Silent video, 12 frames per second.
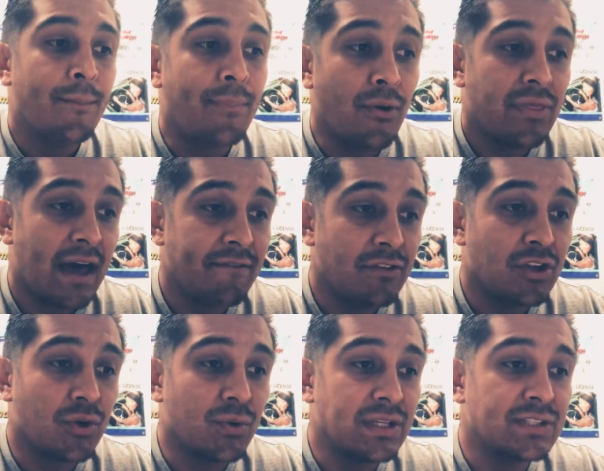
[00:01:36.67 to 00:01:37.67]
both have the
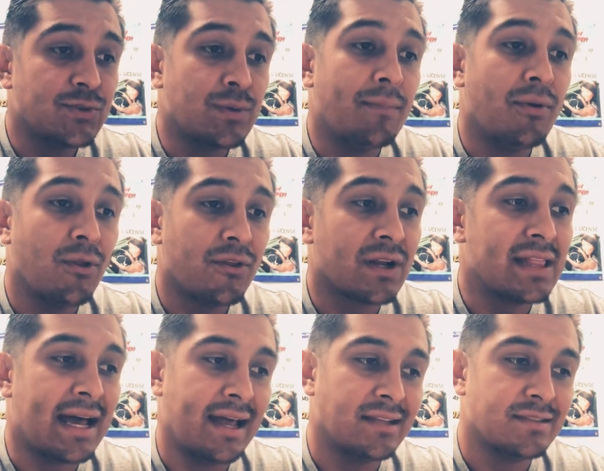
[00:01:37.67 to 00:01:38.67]
duties to uphold their
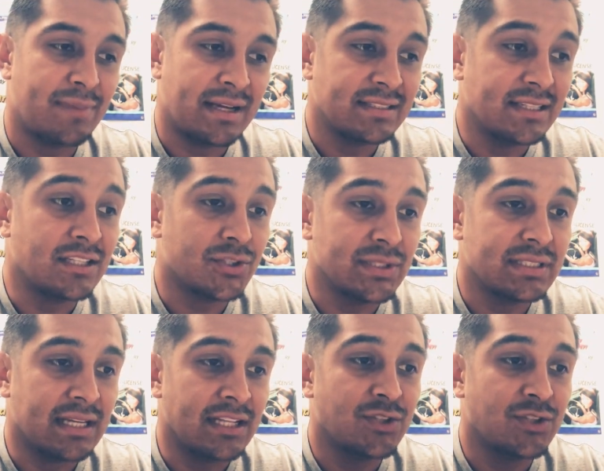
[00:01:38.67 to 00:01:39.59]
clients' best interests and